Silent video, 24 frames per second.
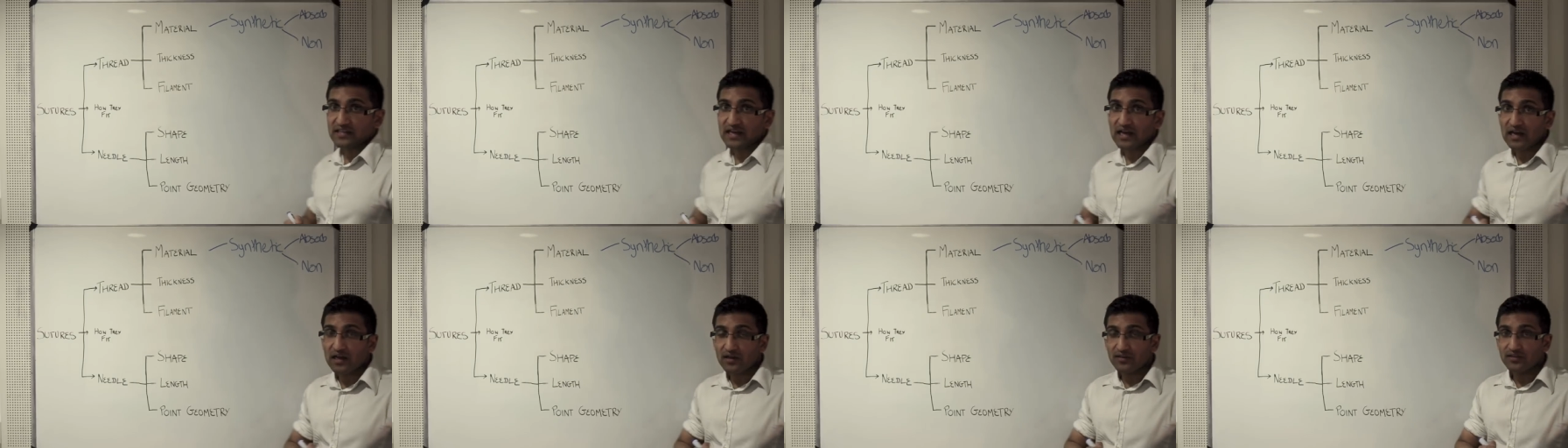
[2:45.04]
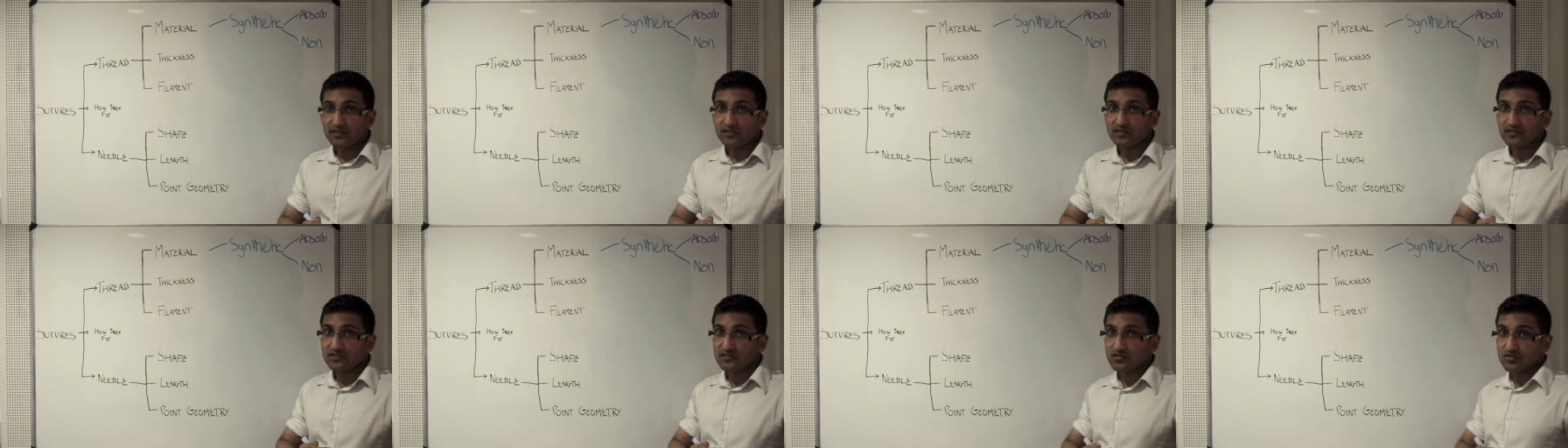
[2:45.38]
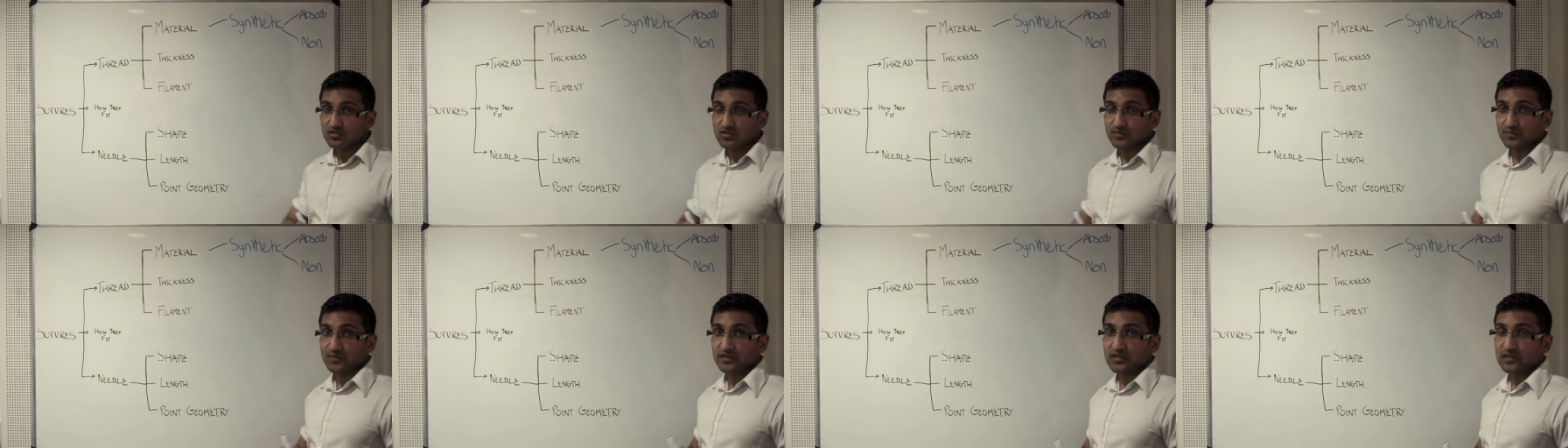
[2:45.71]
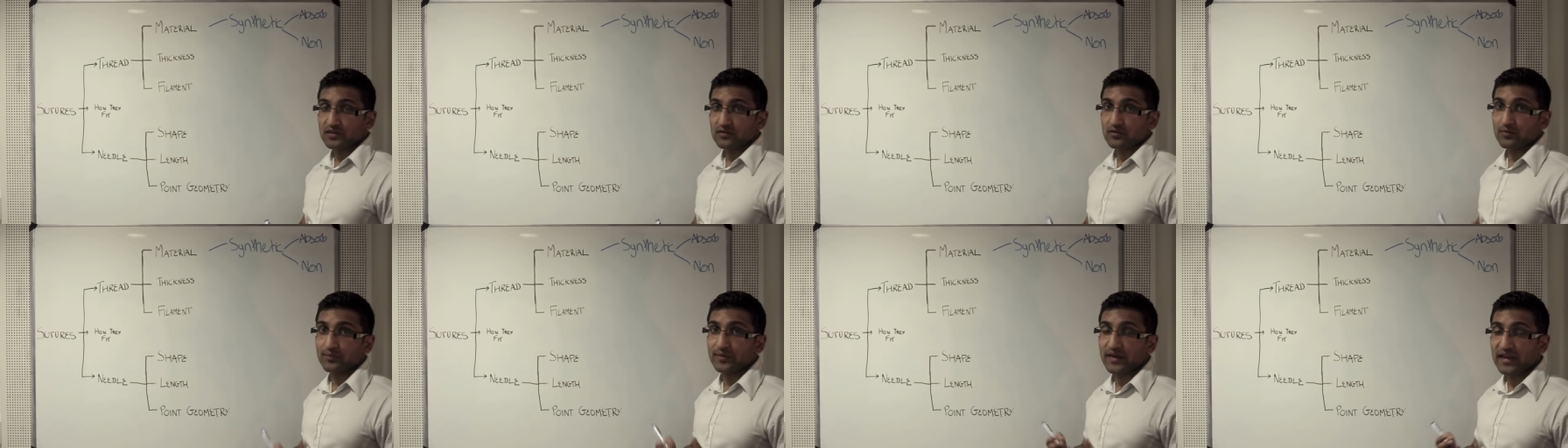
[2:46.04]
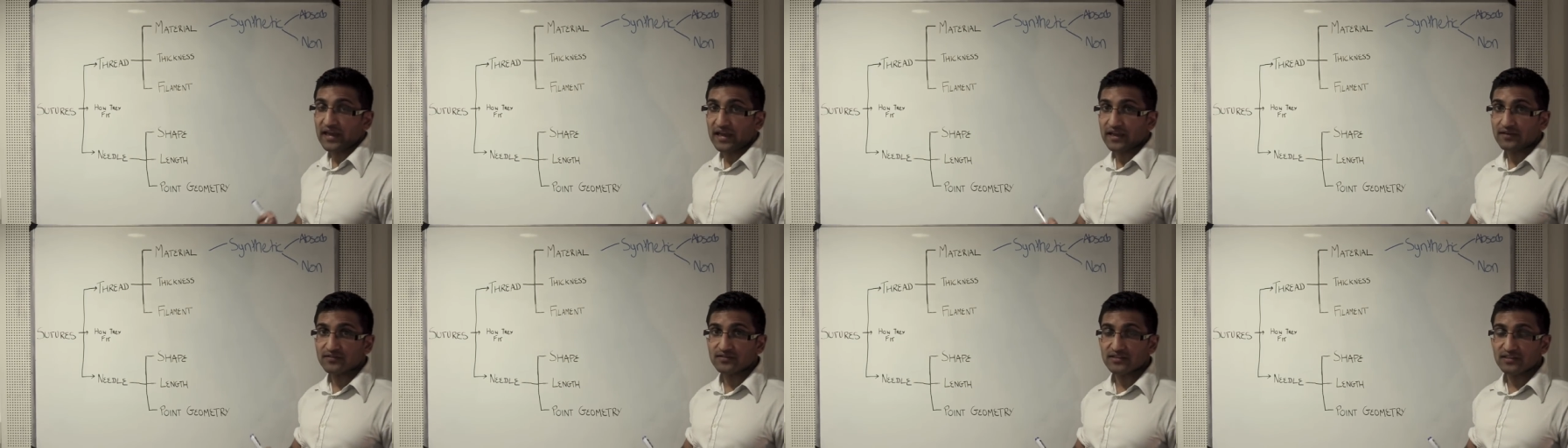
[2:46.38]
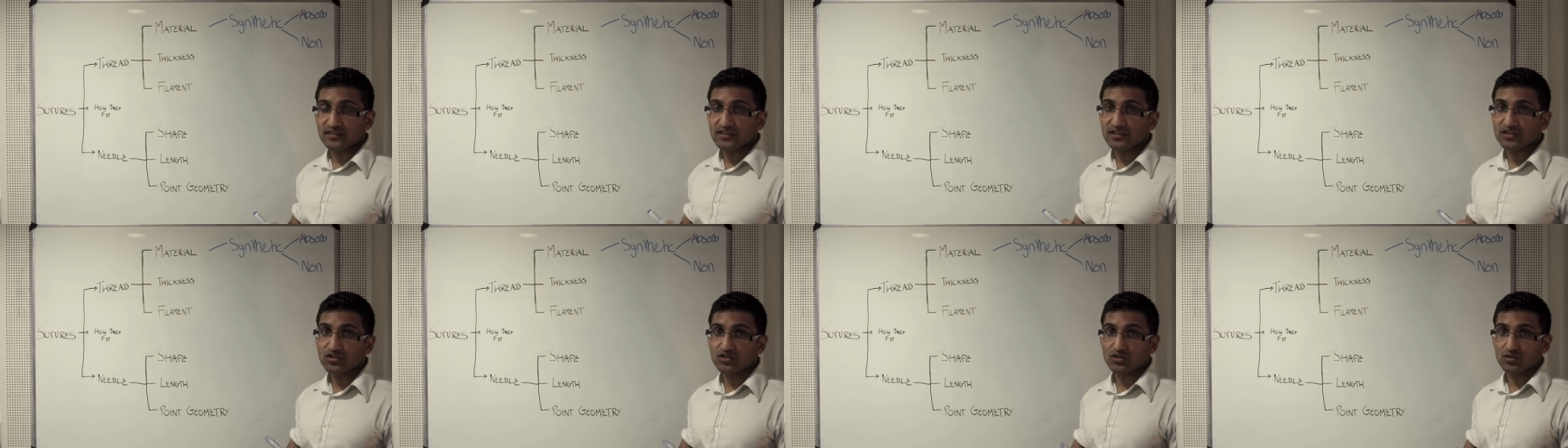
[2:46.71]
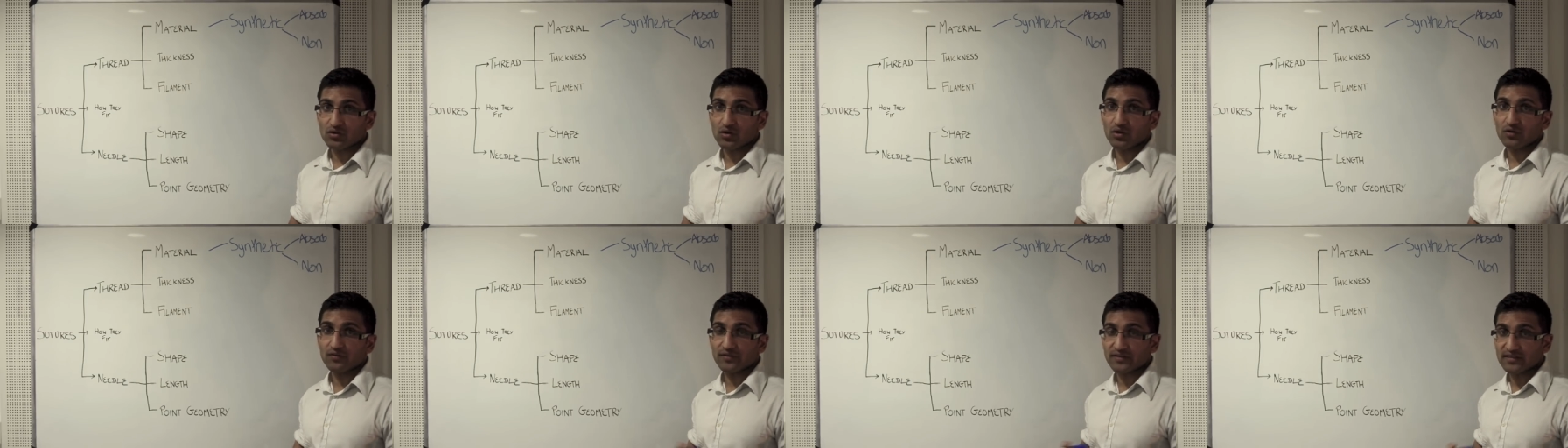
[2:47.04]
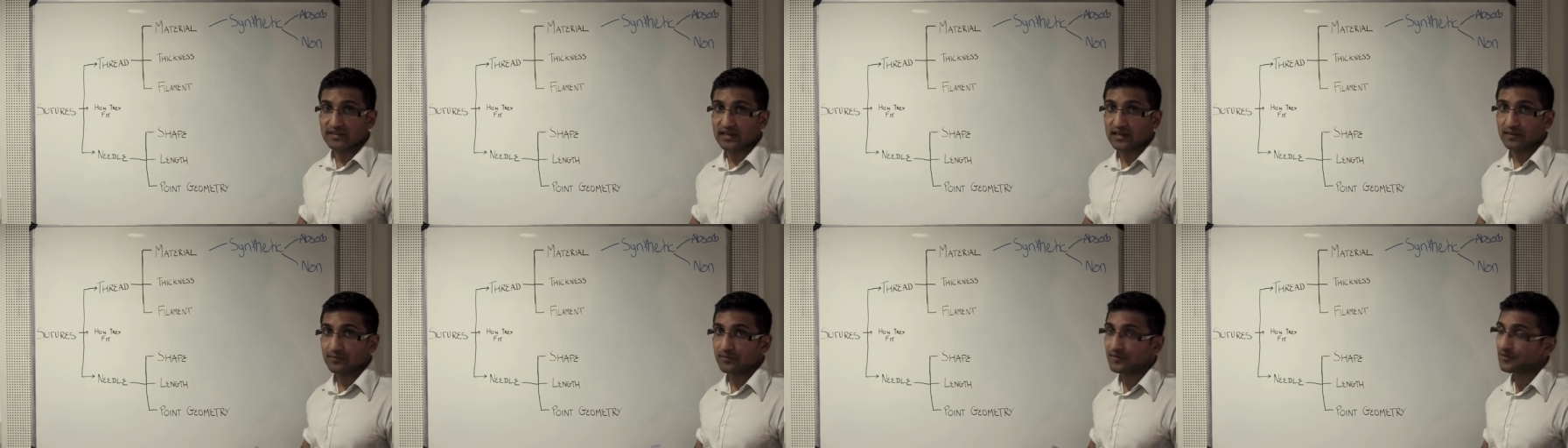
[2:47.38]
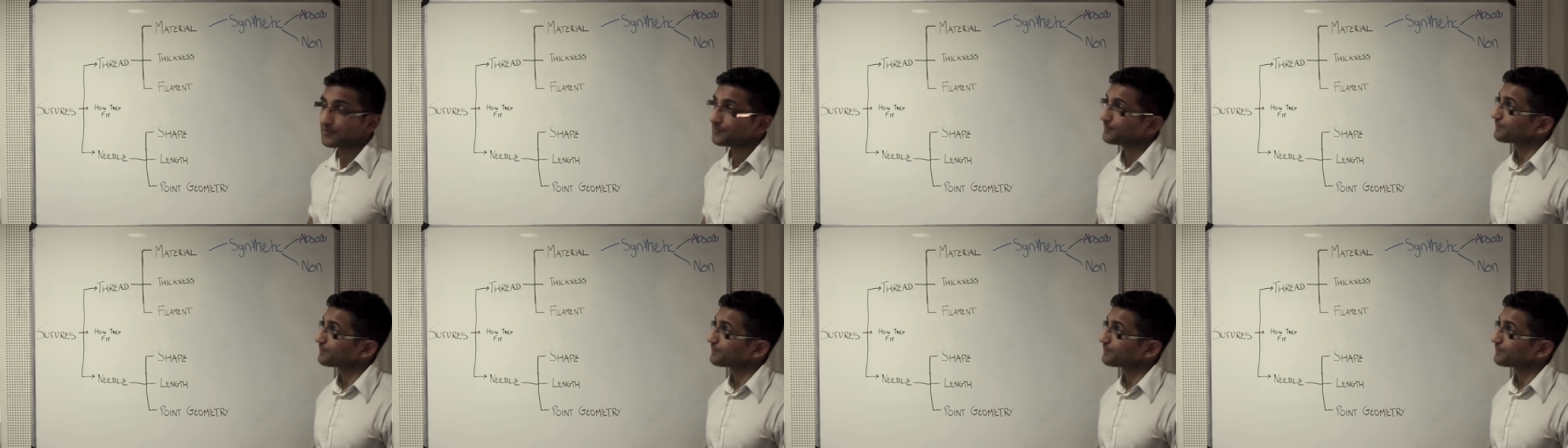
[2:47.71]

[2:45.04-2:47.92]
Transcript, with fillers: to how the suture material behaves in tissue over time.